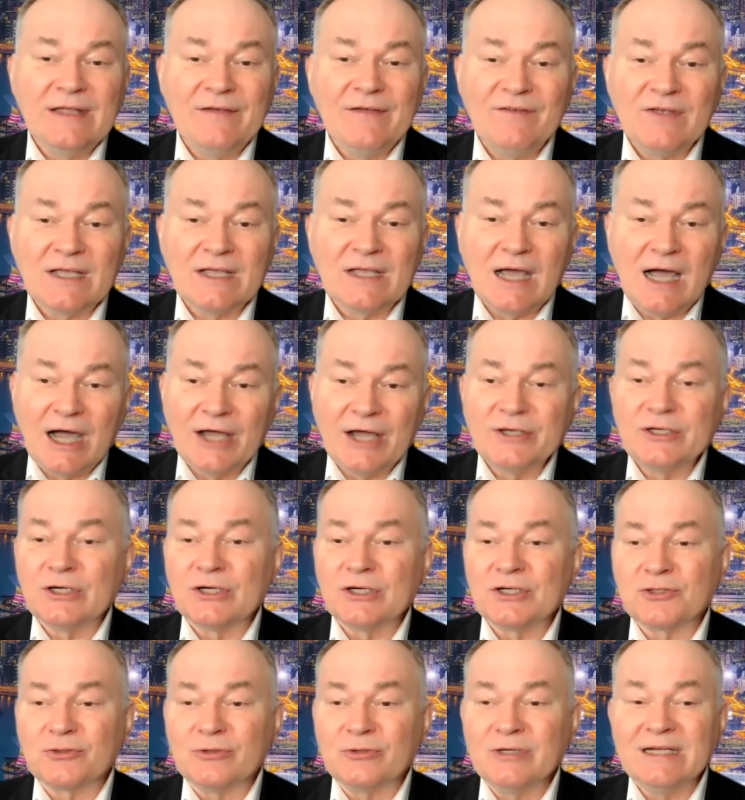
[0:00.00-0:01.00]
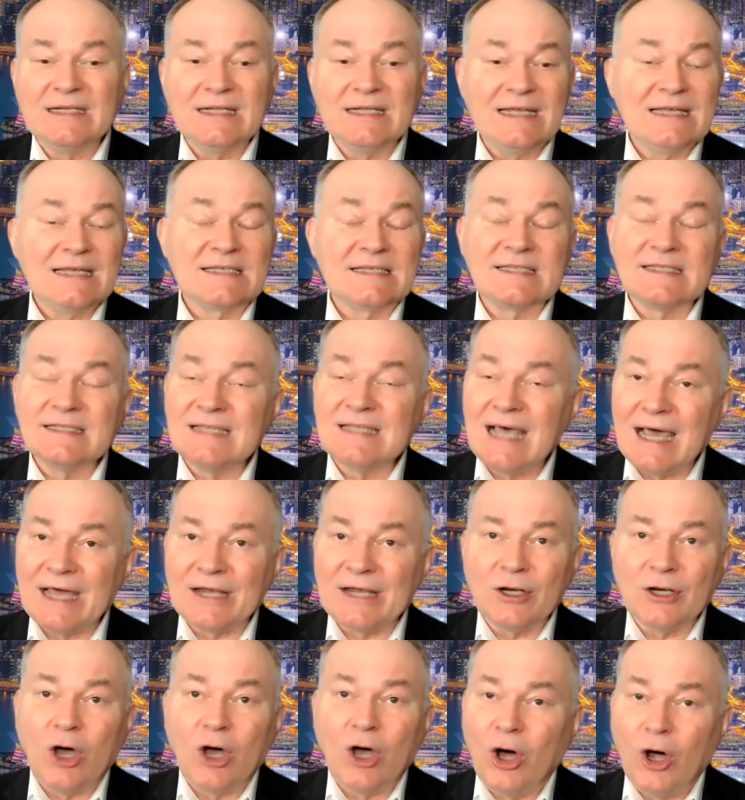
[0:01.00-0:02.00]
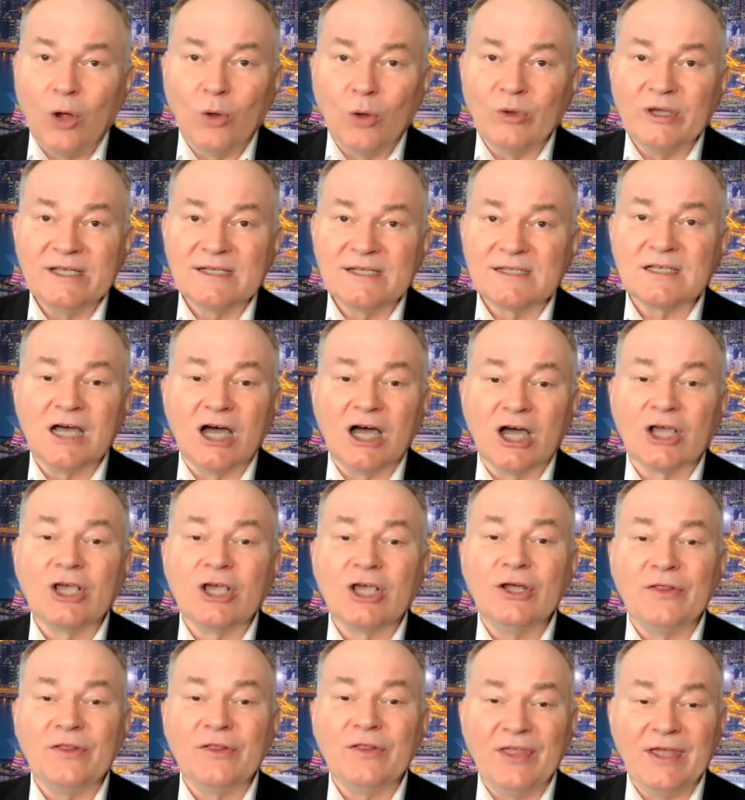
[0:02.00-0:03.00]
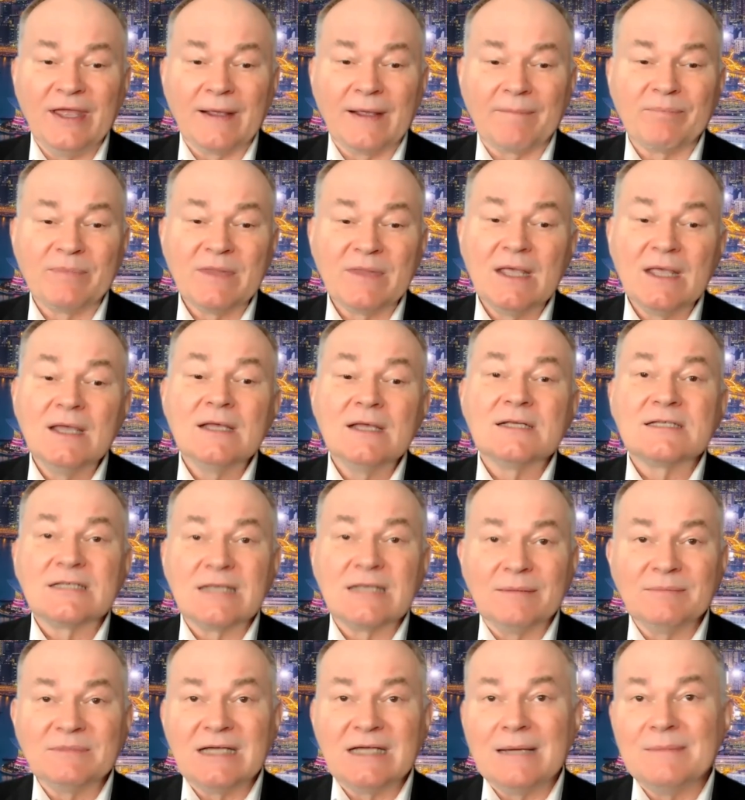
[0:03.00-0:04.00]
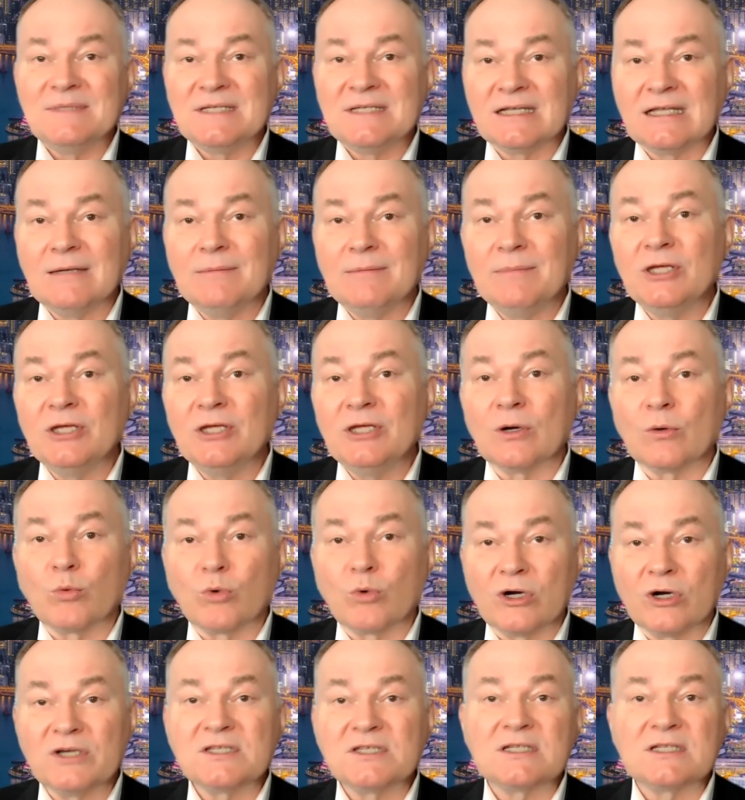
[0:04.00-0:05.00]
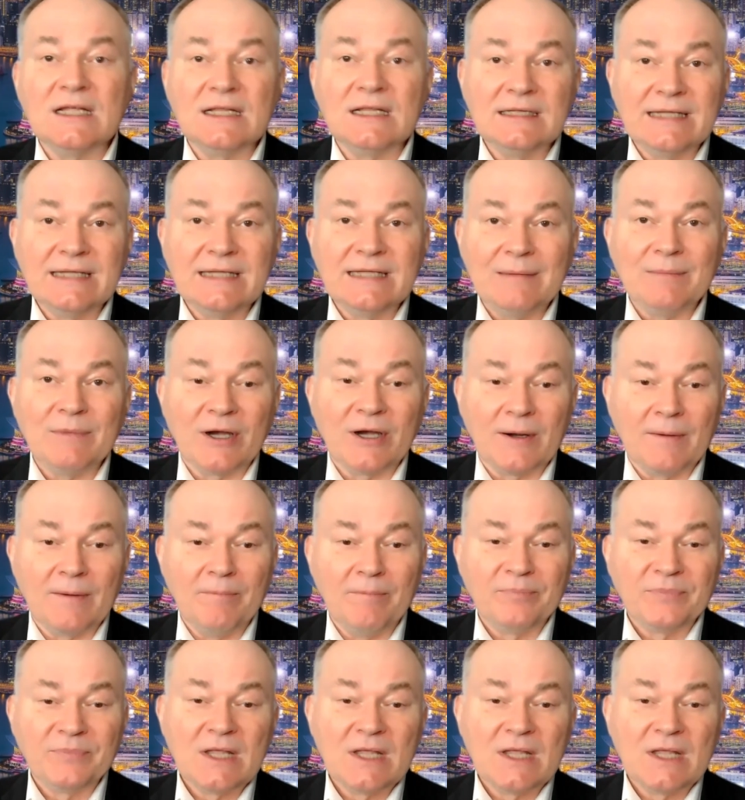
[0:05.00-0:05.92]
living on your street is not always a good thing. Sometimes it can be your worst nightmare.